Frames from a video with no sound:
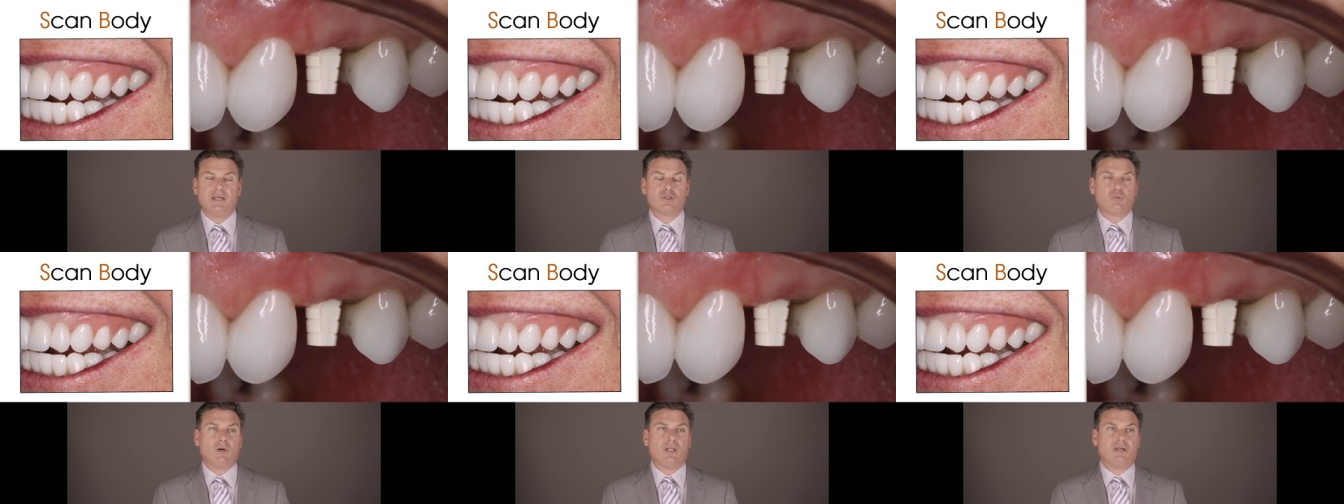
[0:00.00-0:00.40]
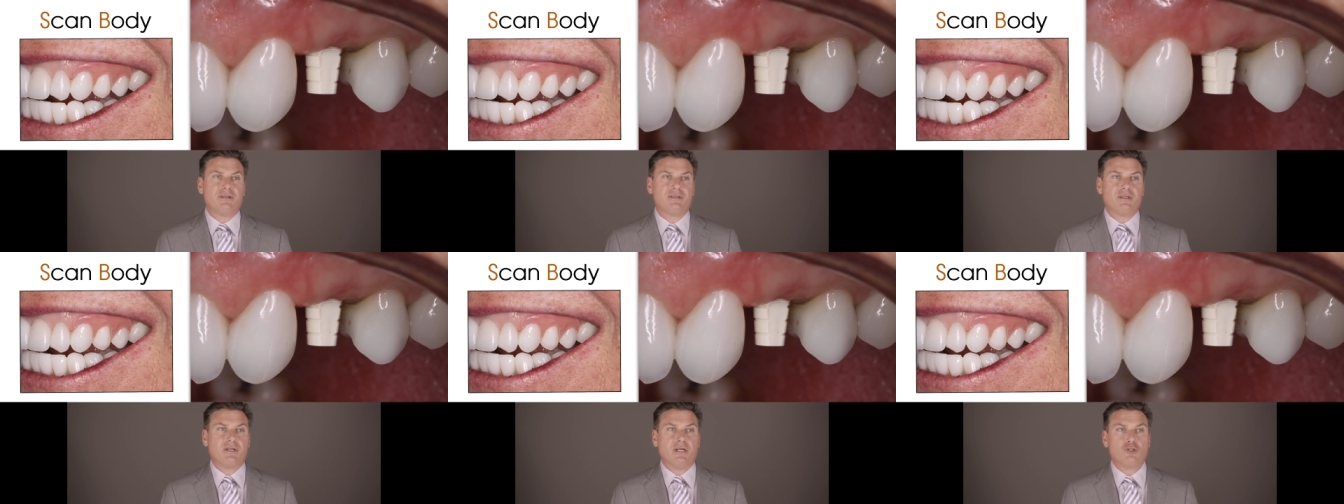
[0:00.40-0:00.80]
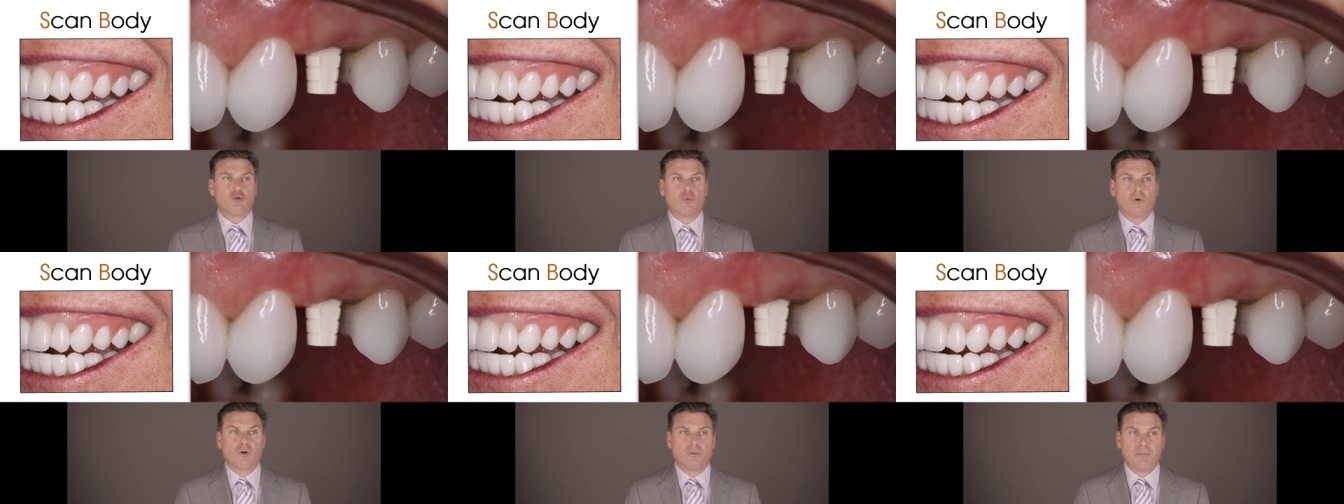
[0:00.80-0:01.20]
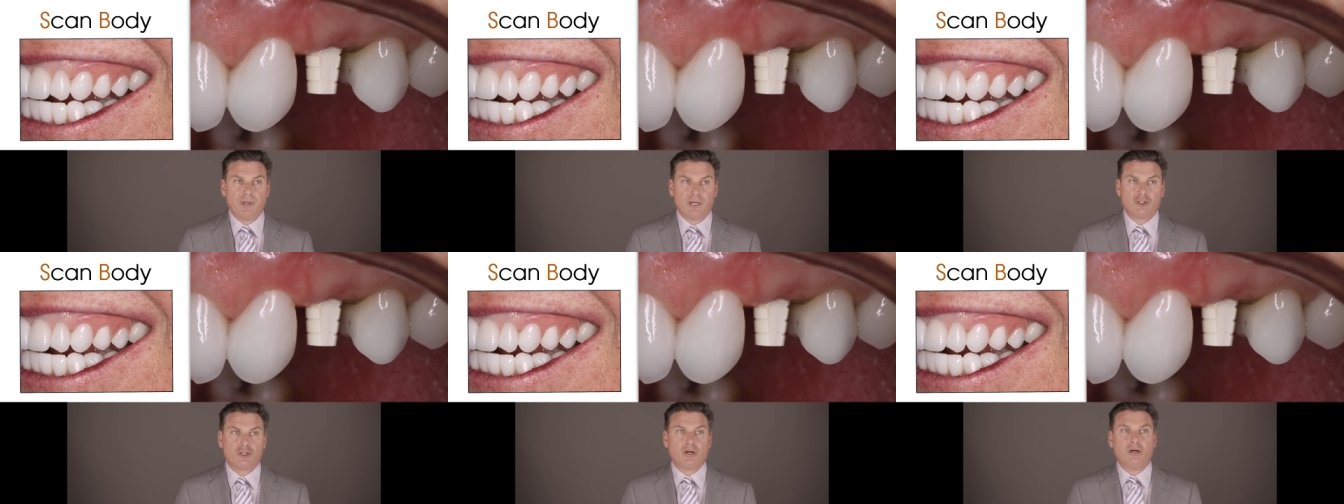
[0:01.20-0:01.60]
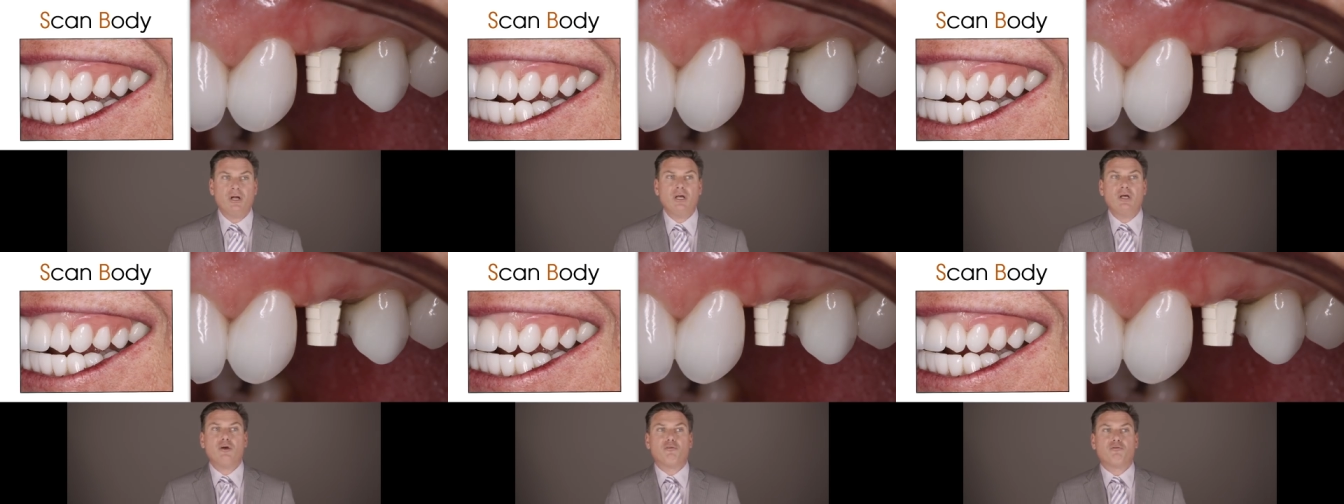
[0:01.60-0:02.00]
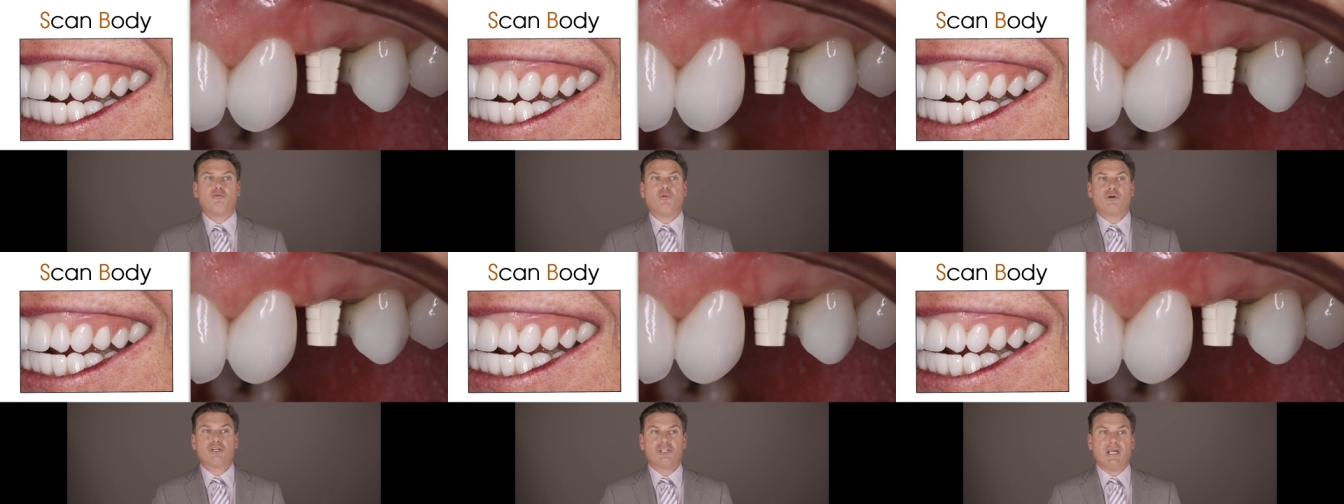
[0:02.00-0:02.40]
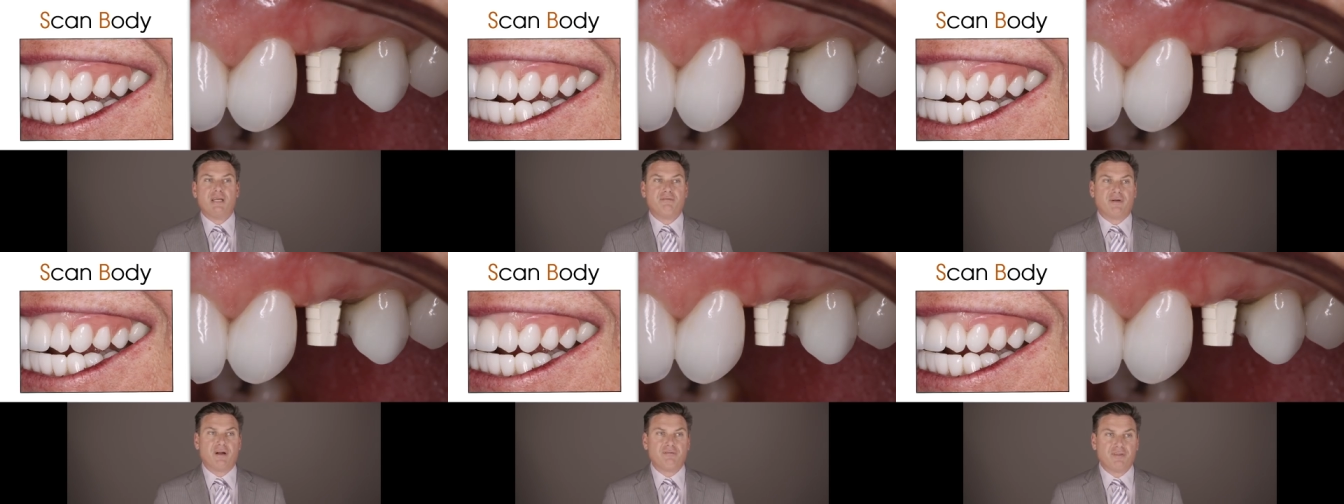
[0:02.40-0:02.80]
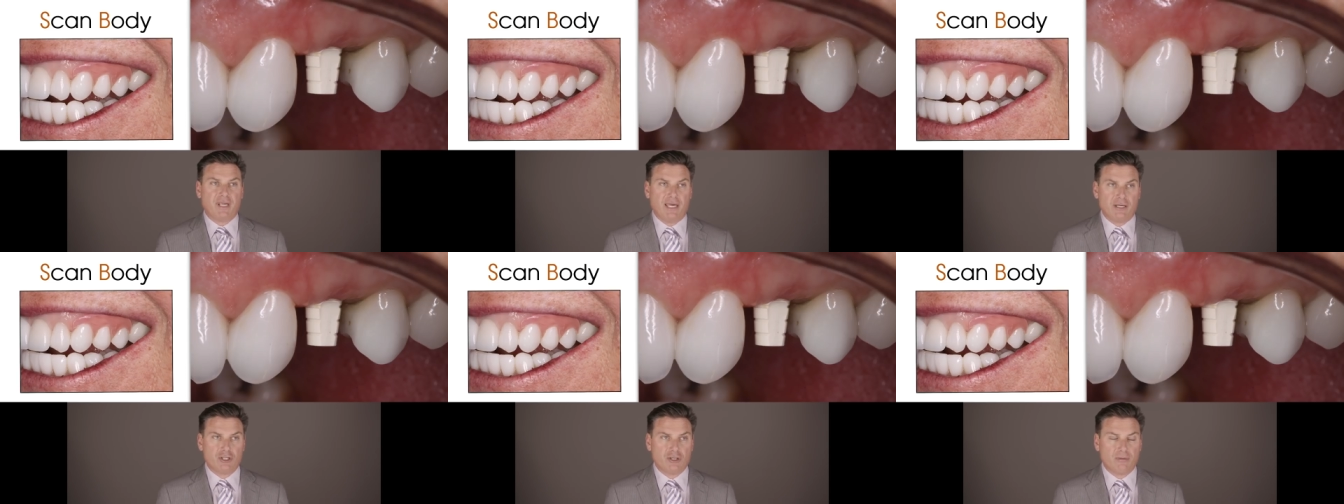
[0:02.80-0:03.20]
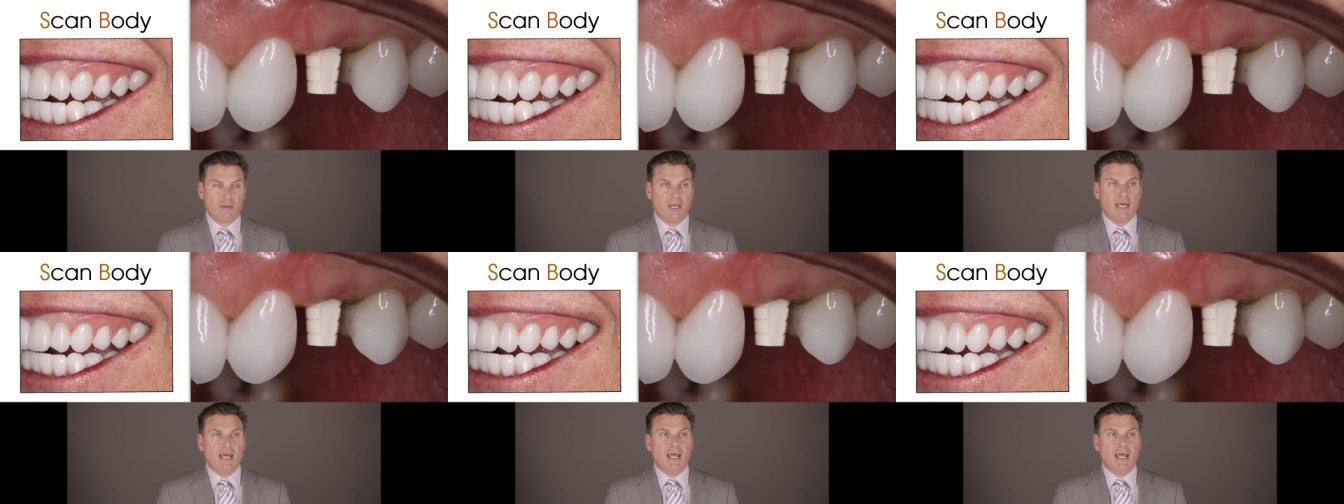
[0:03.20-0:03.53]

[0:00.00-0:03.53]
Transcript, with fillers: as well as an intraoral picture for shade verification.